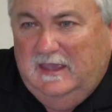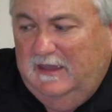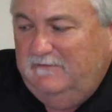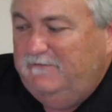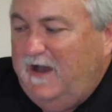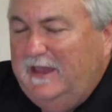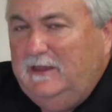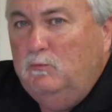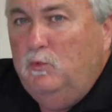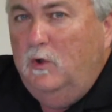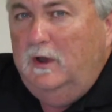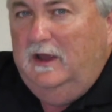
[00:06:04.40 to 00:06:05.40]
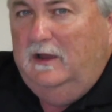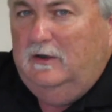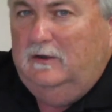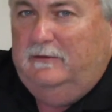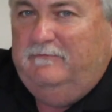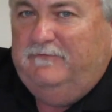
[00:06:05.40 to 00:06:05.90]
In volume 1,
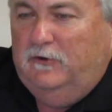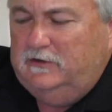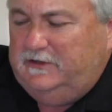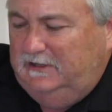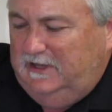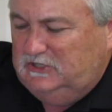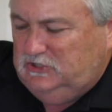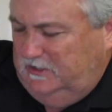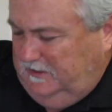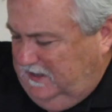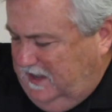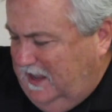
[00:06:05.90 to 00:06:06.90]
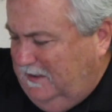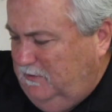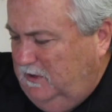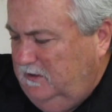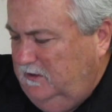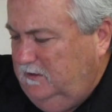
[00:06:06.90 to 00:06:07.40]
or first edition of the
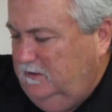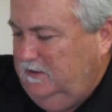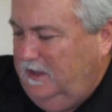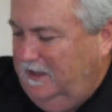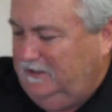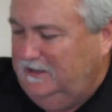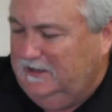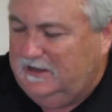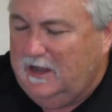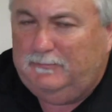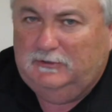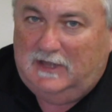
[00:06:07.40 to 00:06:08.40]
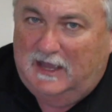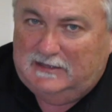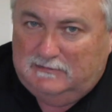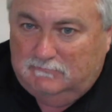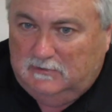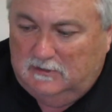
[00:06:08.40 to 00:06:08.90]
game, and you get a couple
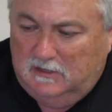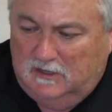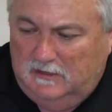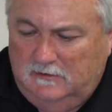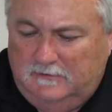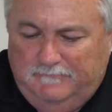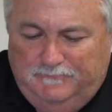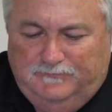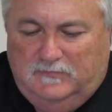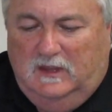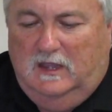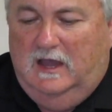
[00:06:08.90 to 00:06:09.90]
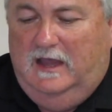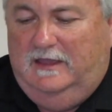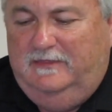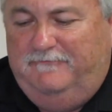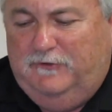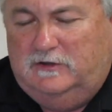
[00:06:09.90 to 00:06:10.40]
dice.
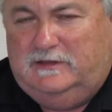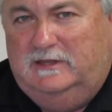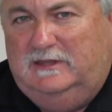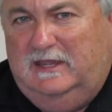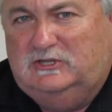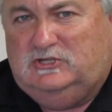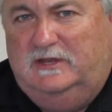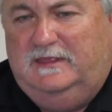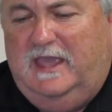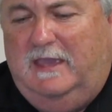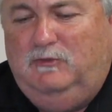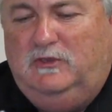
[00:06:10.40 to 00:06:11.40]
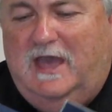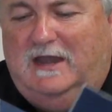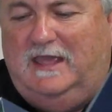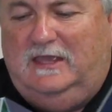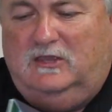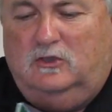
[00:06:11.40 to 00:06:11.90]
In the first edition of the game, you got
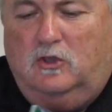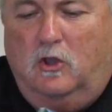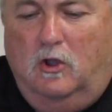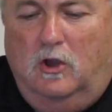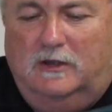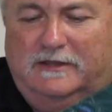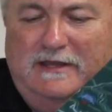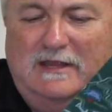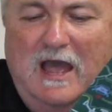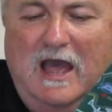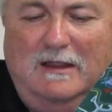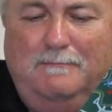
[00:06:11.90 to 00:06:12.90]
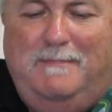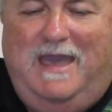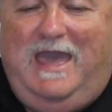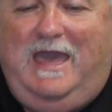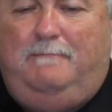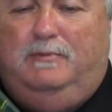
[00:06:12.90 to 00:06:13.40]
a cardstock
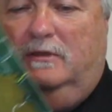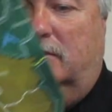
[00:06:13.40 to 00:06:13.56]
map.